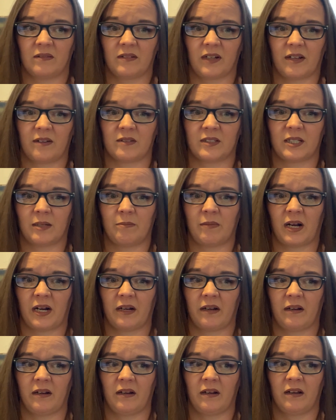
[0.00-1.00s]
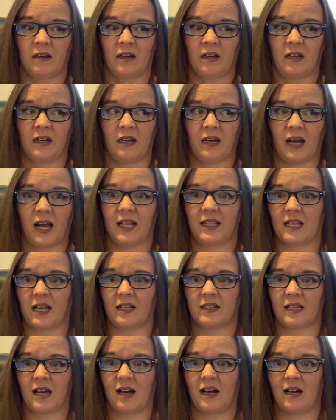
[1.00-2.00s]
If somebody at
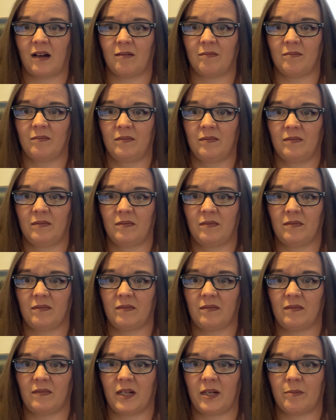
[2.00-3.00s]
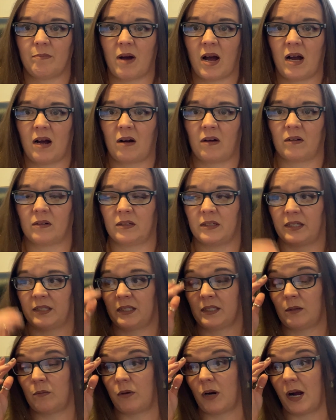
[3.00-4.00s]
that time in my early
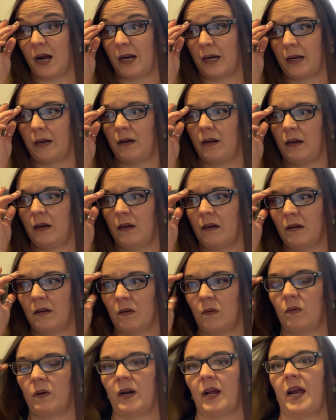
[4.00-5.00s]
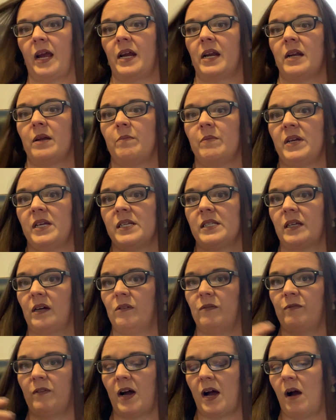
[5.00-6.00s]
sobriety would have handed me stuff,
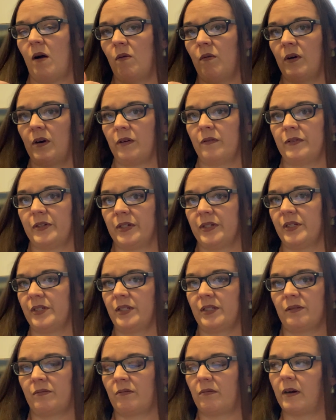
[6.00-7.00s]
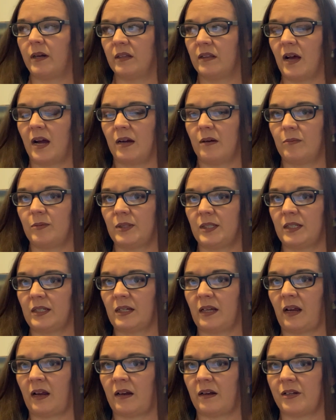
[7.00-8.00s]
I would have just relapsed
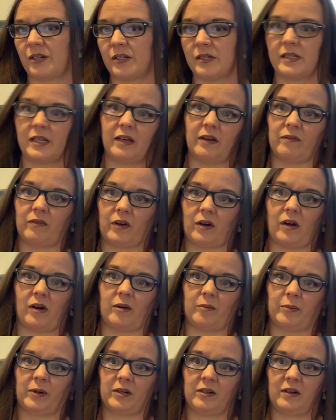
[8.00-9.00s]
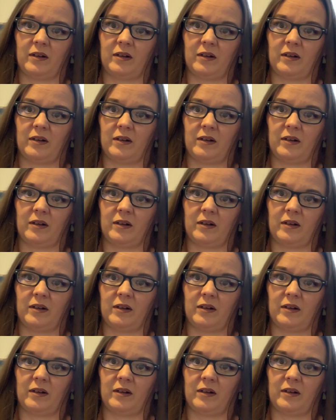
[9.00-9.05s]
and just given up.